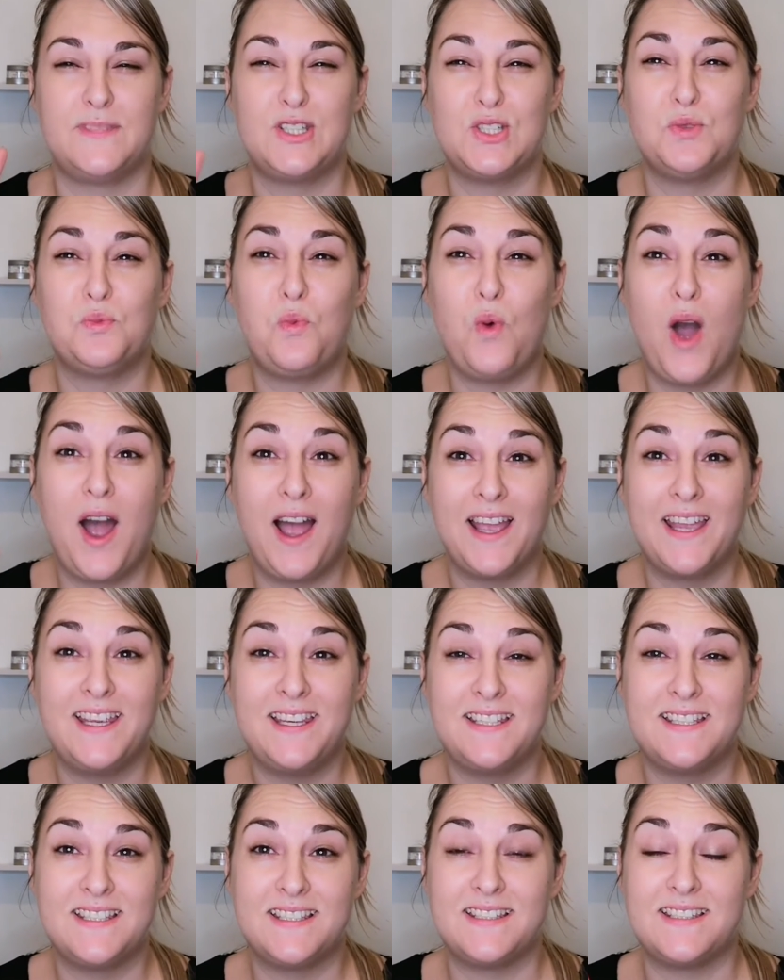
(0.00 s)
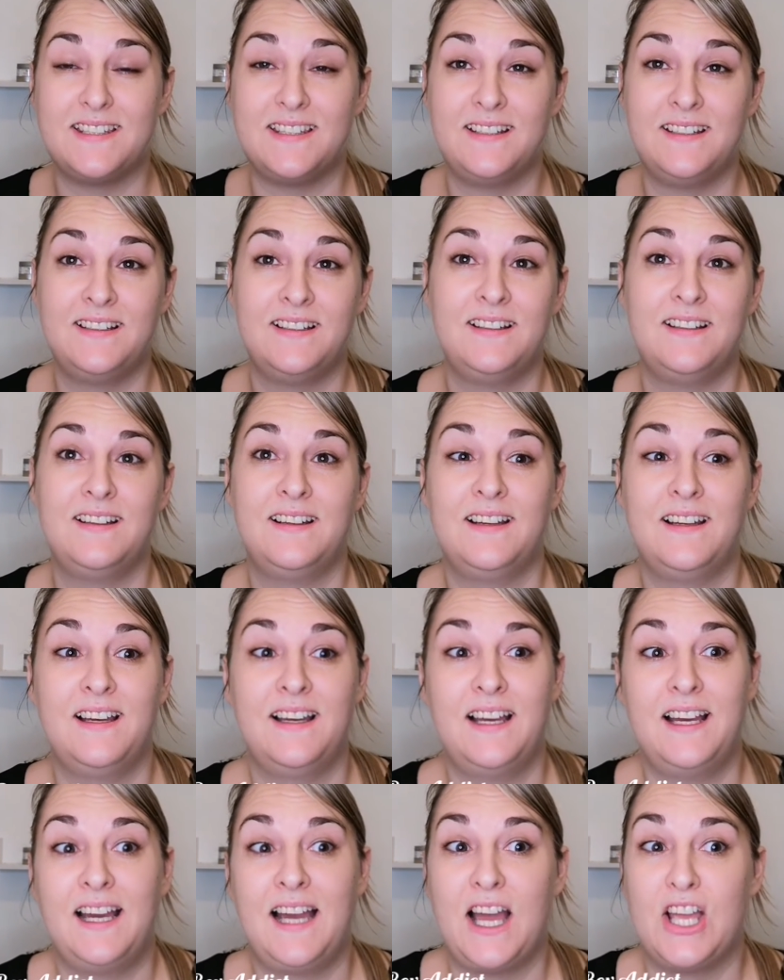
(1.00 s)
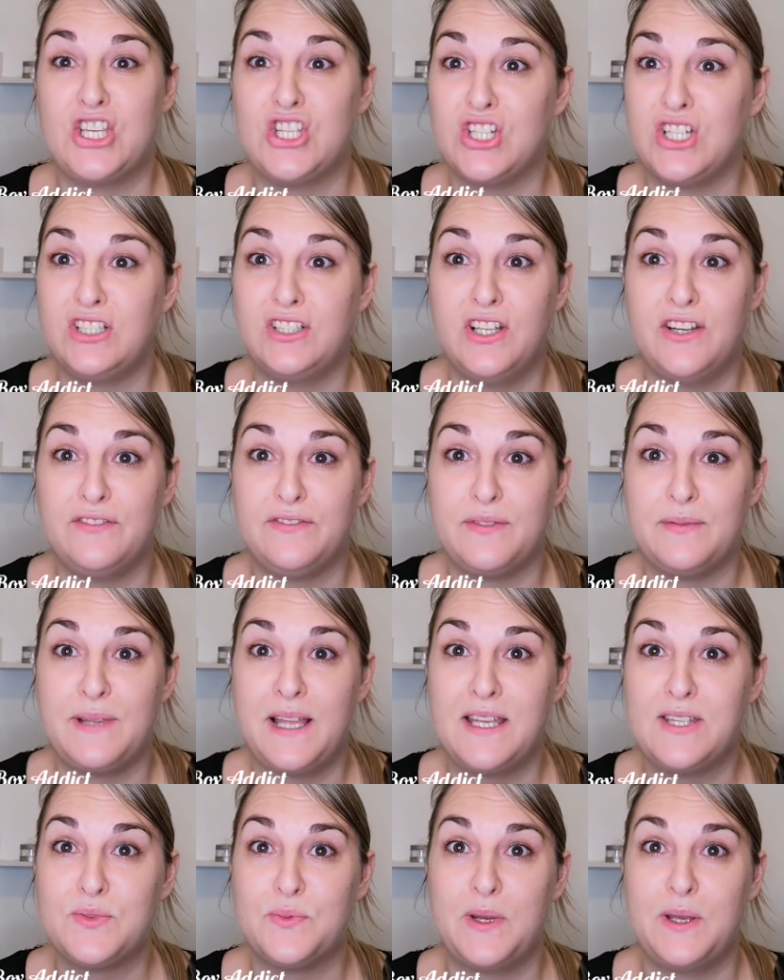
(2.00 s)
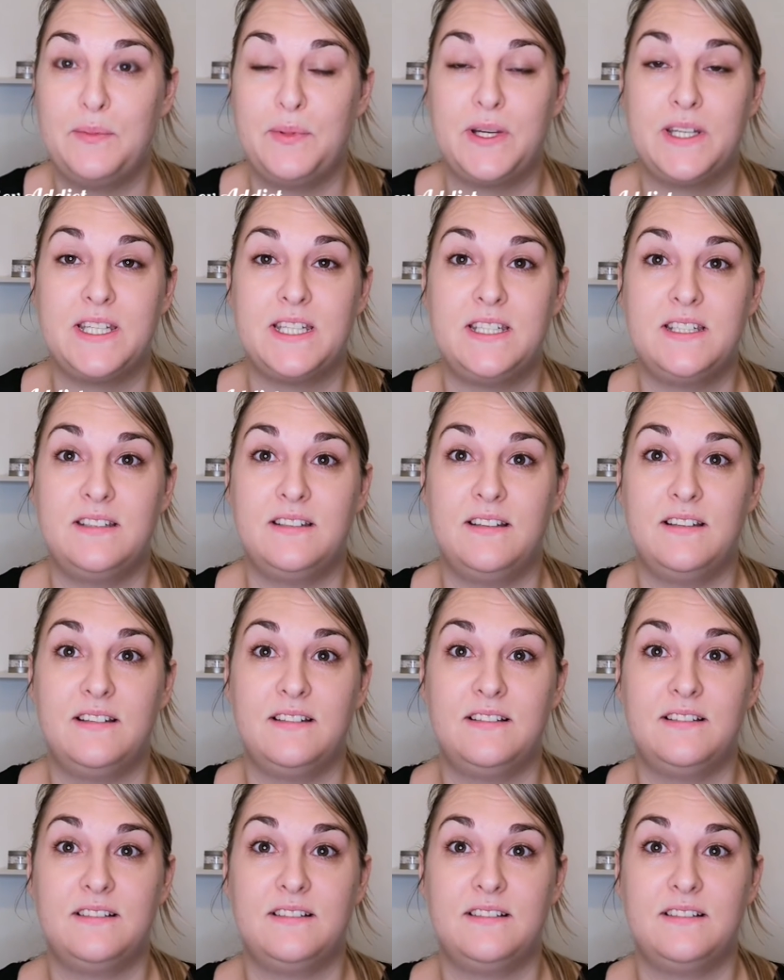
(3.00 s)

Twice. I should have learnt from last week, but I didn't.